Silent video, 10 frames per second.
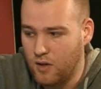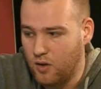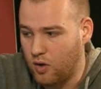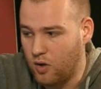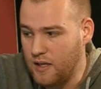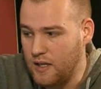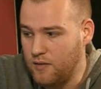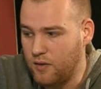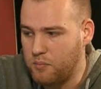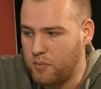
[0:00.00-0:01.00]
or
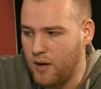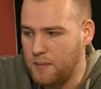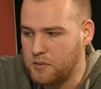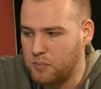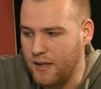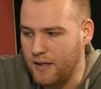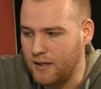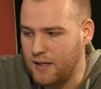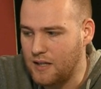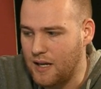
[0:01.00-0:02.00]
even perhaps playing
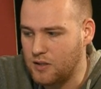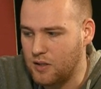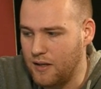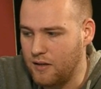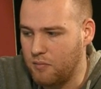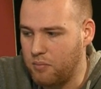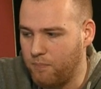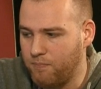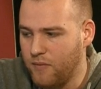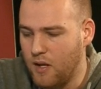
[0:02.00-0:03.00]
against an isolated
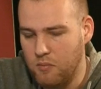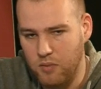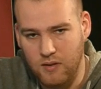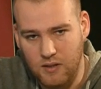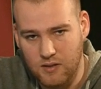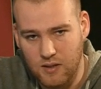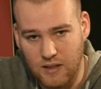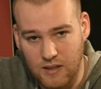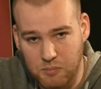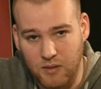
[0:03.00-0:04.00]
pawn. But in
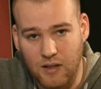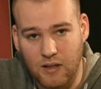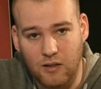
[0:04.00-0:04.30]
this particular